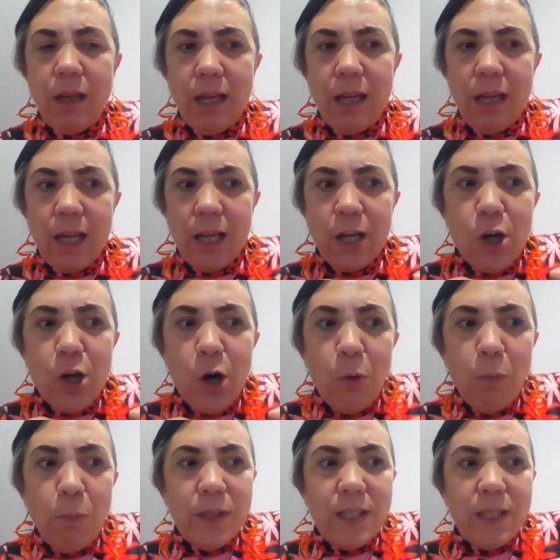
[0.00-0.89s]

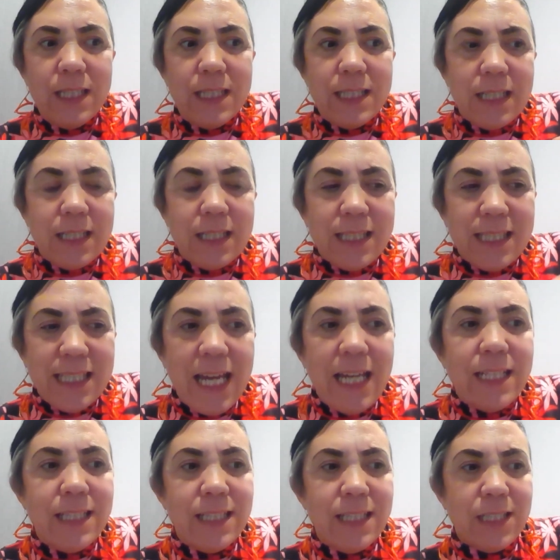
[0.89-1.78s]
Companies
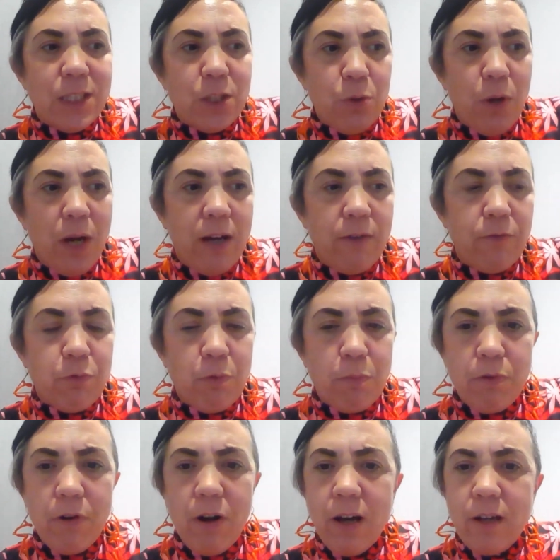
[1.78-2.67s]
tend to have
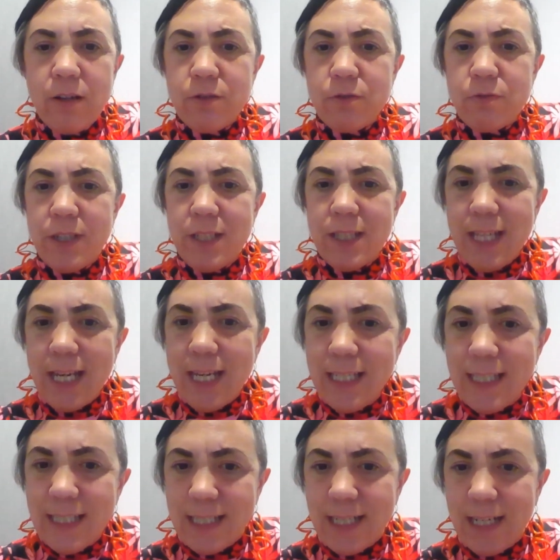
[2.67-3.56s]
proprietary
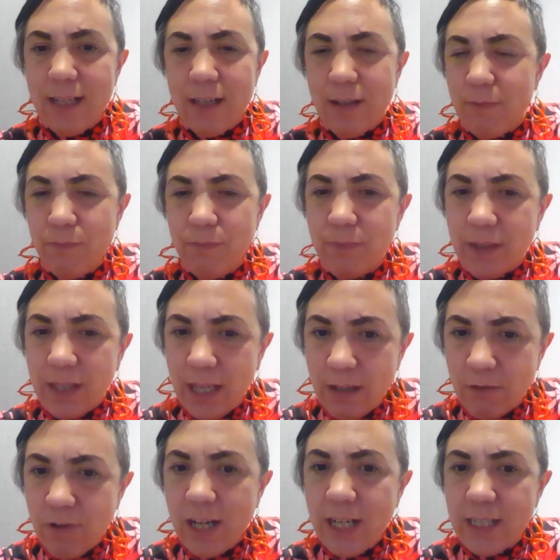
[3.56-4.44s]
data
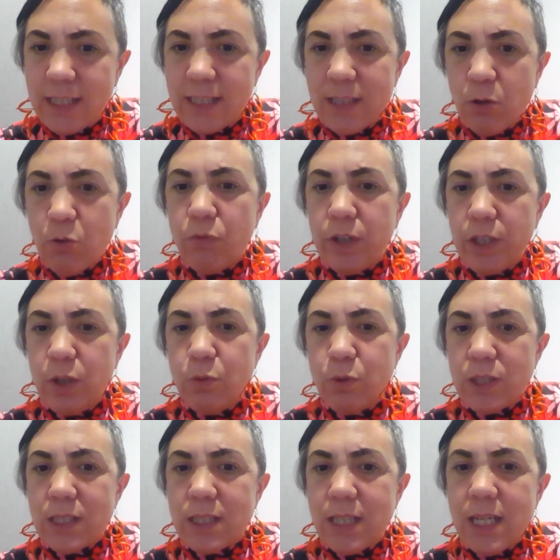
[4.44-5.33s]
rights over
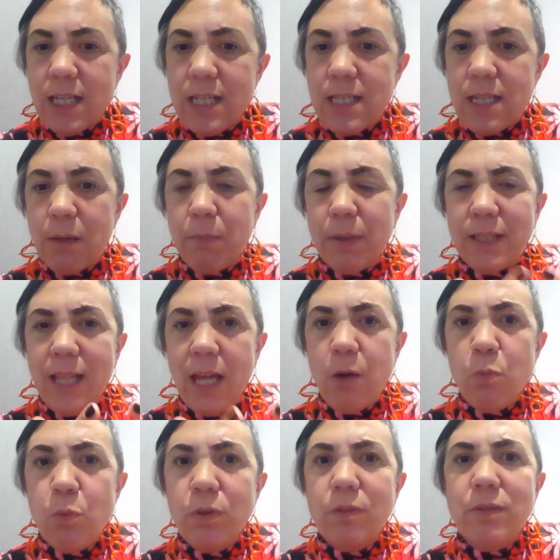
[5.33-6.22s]
users' data, but they
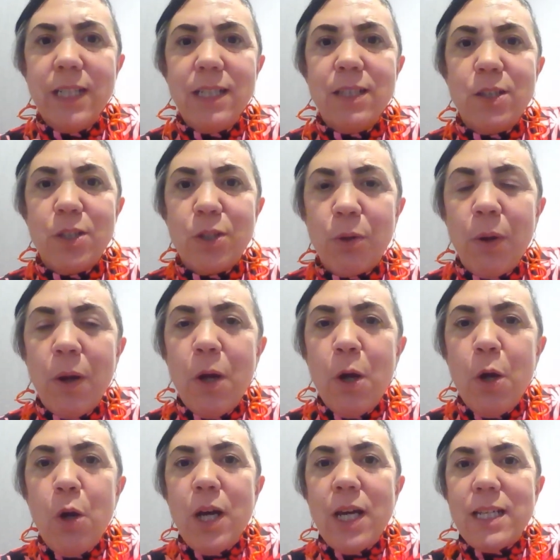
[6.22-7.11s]
will need to
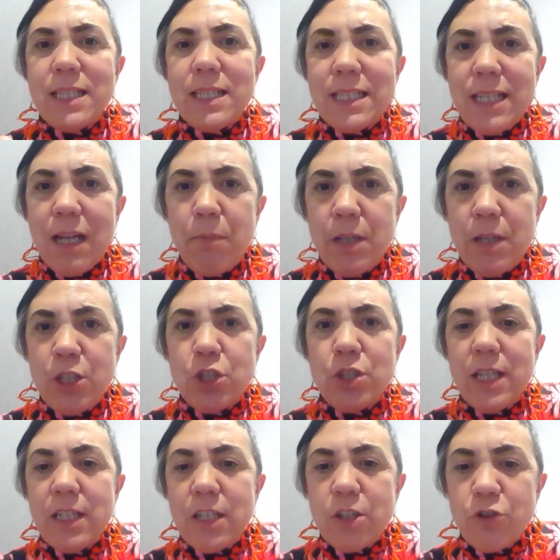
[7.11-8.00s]
establish
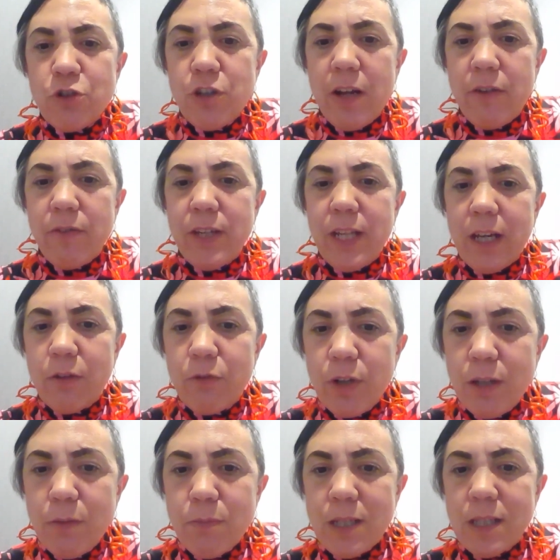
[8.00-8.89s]
data sharing
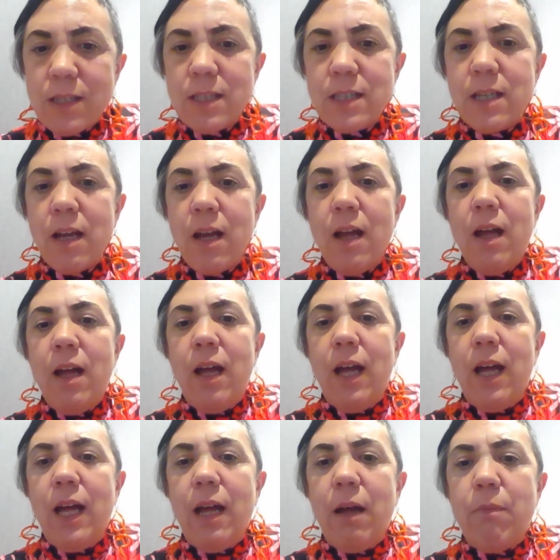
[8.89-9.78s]
agreements
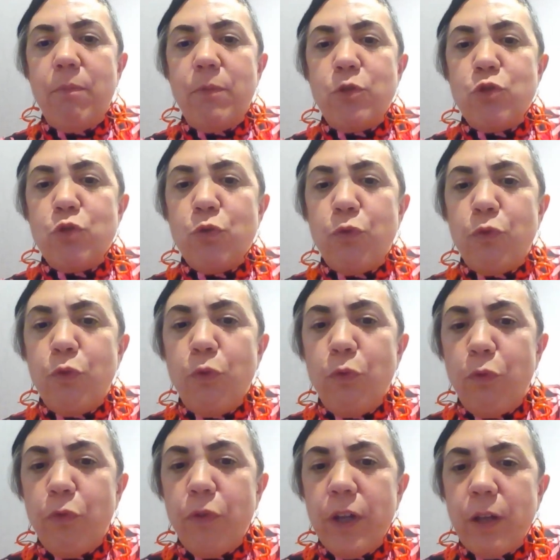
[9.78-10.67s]
to
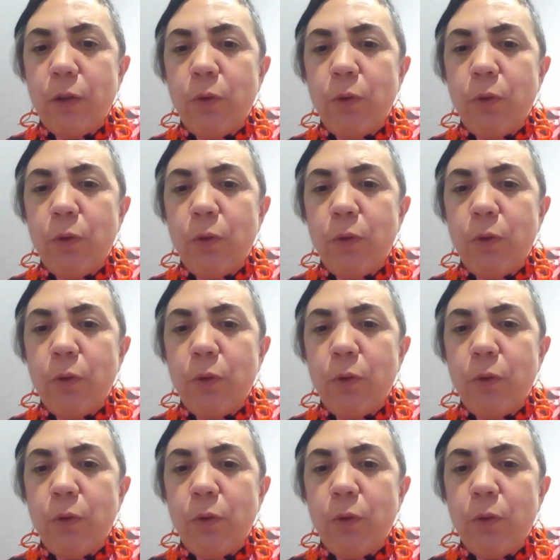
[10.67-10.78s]
fulfill